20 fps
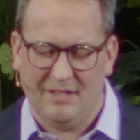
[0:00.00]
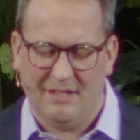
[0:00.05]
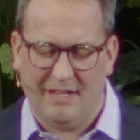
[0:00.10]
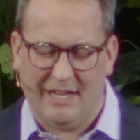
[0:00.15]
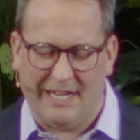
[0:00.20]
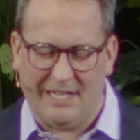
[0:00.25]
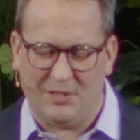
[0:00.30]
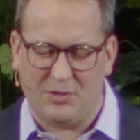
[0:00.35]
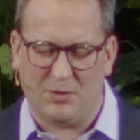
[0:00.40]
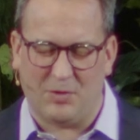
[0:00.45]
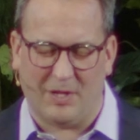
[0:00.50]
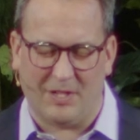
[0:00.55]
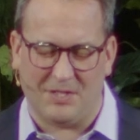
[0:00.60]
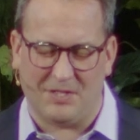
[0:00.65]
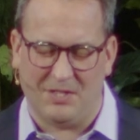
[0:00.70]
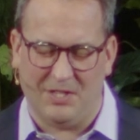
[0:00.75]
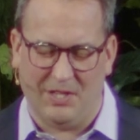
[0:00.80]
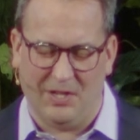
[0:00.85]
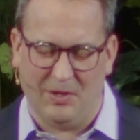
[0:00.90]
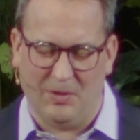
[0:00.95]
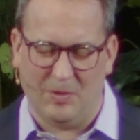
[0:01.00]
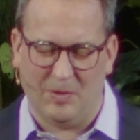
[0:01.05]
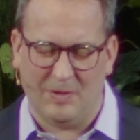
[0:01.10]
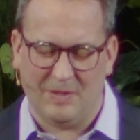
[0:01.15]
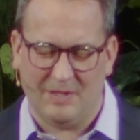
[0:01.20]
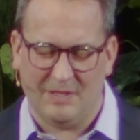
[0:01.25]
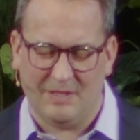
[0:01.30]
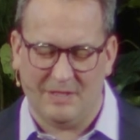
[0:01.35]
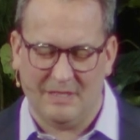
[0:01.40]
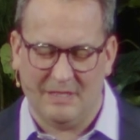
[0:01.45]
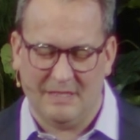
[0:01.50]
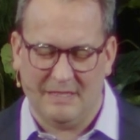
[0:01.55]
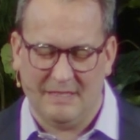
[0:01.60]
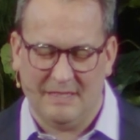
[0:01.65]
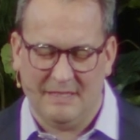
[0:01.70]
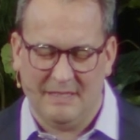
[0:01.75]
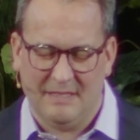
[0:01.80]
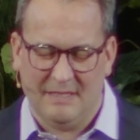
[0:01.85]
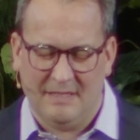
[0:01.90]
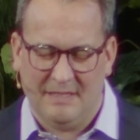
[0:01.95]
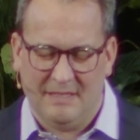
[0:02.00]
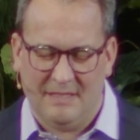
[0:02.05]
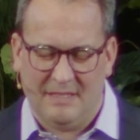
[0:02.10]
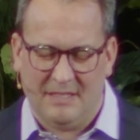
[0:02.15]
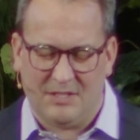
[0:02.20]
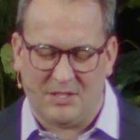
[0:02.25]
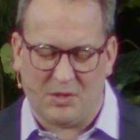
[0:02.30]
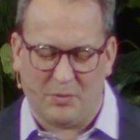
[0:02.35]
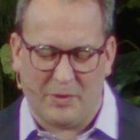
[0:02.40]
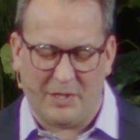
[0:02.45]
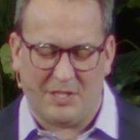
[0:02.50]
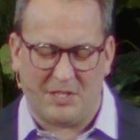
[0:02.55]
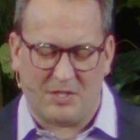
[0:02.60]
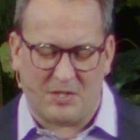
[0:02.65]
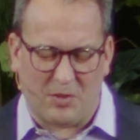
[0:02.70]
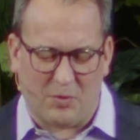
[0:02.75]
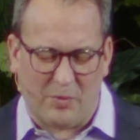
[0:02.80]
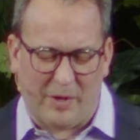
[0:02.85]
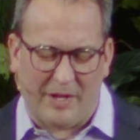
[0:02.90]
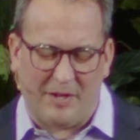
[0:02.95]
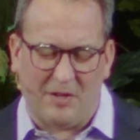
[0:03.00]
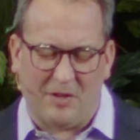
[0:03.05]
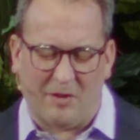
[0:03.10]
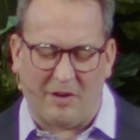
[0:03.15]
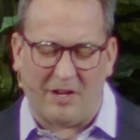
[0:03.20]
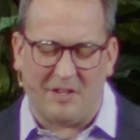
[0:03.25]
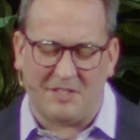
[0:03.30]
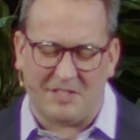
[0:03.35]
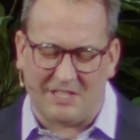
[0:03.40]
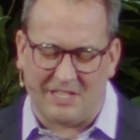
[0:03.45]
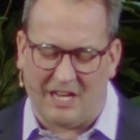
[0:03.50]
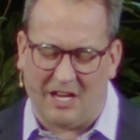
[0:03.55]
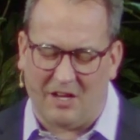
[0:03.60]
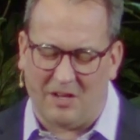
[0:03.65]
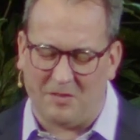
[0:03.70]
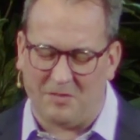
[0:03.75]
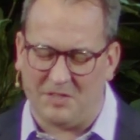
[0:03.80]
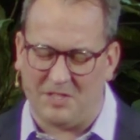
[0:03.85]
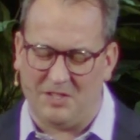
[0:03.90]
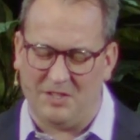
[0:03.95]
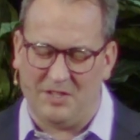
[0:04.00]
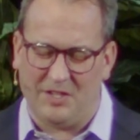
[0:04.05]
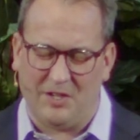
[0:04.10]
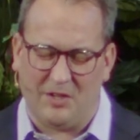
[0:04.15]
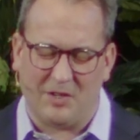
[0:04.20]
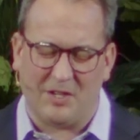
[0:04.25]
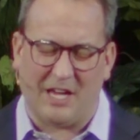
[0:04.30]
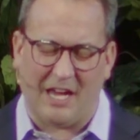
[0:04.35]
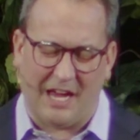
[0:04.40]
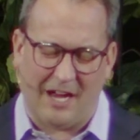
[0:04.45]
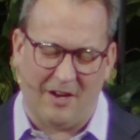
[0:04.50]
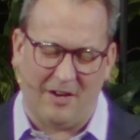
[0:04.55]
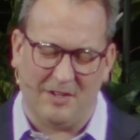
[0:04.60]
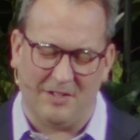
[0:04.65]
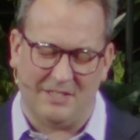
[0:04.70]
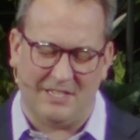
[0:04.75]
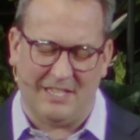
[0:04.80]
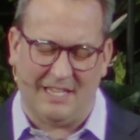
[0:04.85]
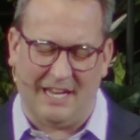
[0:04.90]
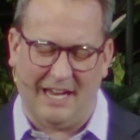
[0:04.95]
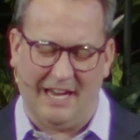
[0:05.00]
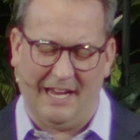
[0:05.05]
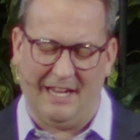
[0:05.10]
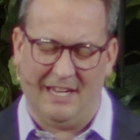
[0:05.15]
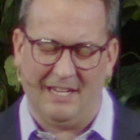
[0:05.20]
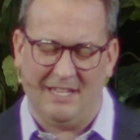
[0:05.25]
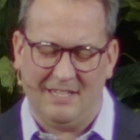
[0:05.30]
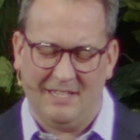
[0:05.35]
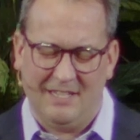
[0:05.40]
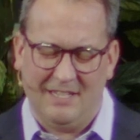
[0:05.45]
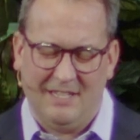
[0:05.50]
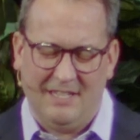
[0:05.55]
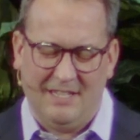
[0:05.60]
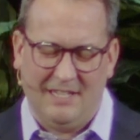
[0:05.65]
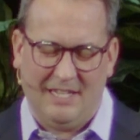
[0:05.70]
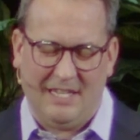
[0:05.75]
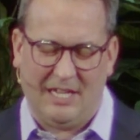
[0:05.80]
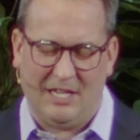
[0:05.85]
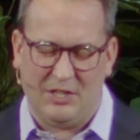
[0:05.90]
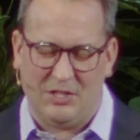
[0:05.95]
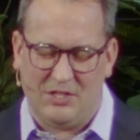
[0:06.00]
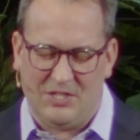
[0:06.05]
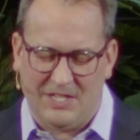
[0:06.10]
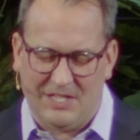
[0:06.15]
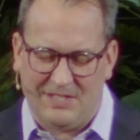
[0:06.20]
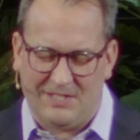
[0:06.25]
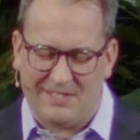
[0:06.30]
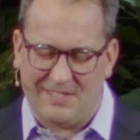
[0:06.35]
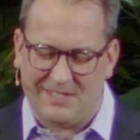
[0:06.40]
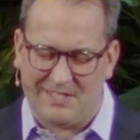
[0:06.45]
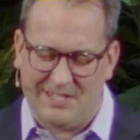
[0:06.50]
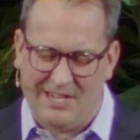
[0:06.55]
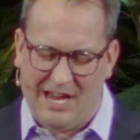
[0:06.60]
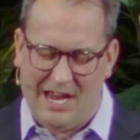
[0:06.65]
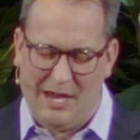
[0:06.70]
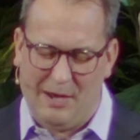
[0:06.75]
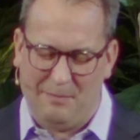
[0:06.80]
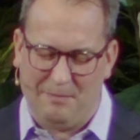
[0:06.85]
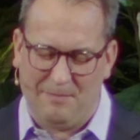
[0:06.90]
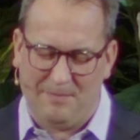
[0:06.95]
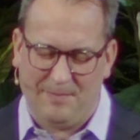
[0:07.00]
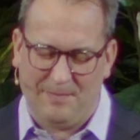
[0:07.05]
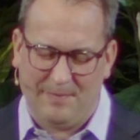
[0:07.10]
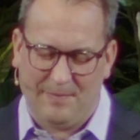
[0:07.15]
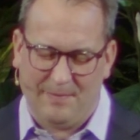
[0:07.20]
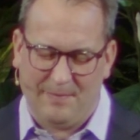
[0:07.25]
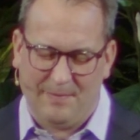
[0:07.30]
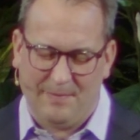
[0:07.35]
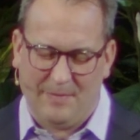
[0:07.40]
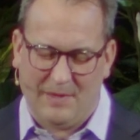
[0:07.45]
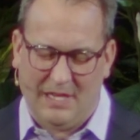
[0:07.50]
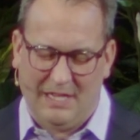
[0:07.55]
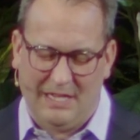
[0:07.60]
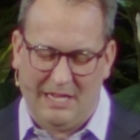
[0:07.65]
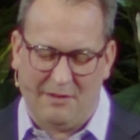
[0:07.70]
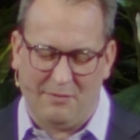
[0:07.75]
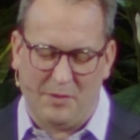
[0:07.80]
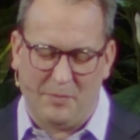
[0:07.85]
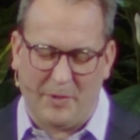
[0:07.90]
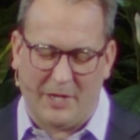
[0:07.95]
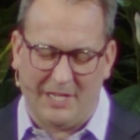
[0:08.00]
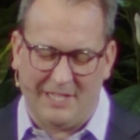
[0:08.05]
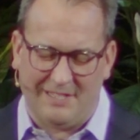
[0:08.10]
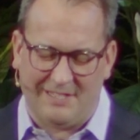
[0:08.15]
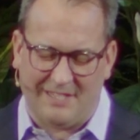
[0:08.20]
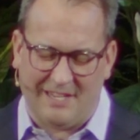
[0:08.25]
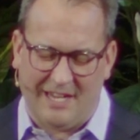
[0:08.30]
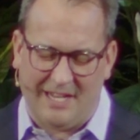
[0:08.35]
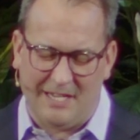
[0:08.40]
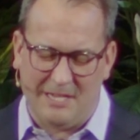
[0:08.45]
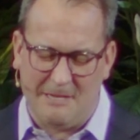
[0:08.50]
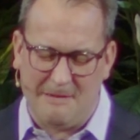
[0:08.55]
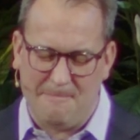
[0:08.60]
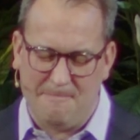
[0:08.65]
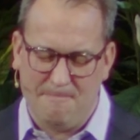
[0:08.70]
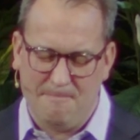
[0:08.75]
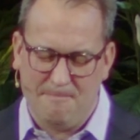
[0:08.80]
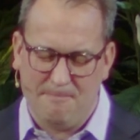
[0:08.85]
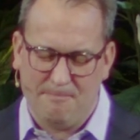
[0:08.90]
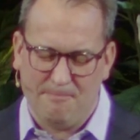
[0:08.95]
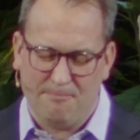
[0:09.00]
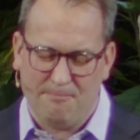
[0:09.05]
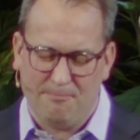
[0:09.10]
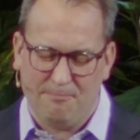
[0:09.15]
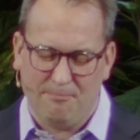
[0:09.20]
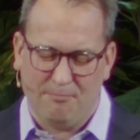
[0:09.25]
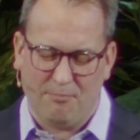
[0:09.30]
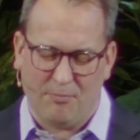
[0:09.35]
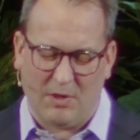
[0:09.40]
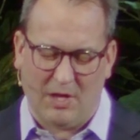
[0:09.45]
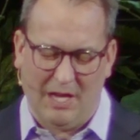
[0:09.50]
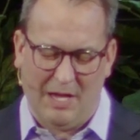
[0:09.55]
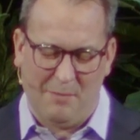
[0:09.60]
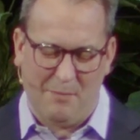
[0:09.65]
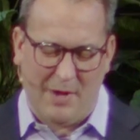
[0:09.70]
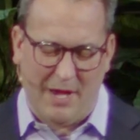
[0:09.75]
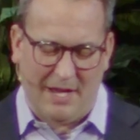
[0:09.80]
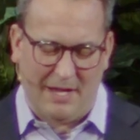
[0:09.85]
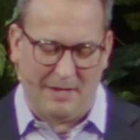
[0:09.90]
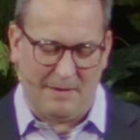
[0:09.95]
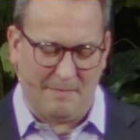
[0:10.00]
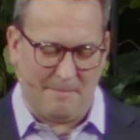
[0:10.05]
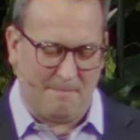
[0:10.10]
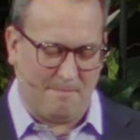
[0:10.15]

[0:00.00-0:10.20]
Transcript: and trust you. And so we surrender ourselves into your care today, in Jesus' name. And everybody said, amen. Amen.